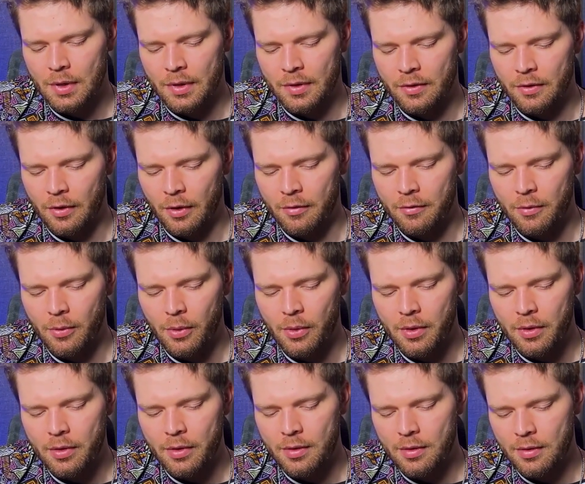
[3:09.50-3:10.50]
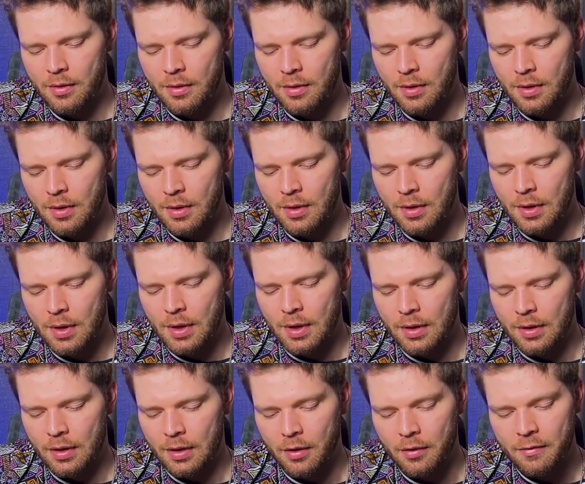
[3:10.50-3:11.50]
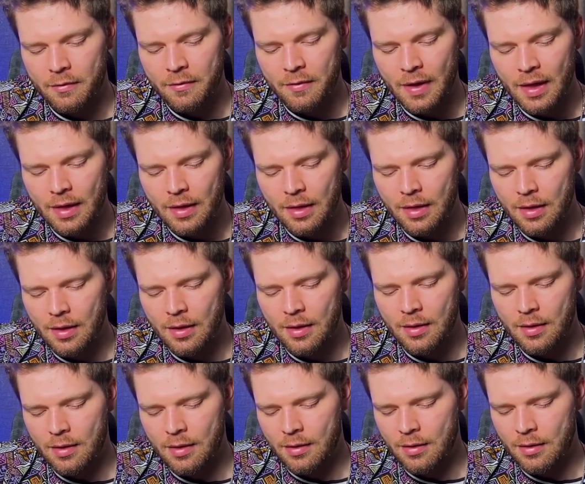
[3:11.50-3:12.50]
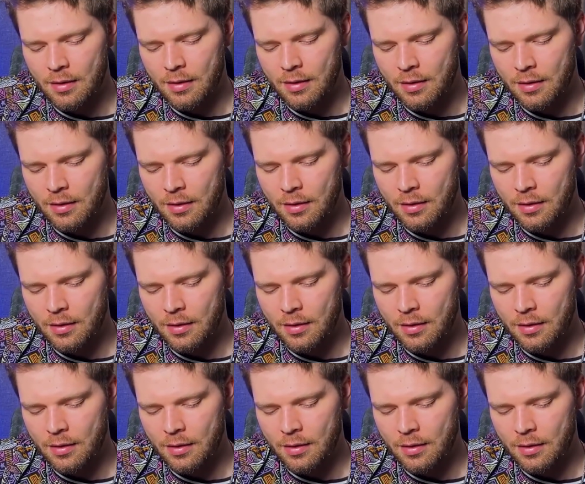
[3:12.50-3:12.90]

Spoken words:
This is our fourth, and our fifth. And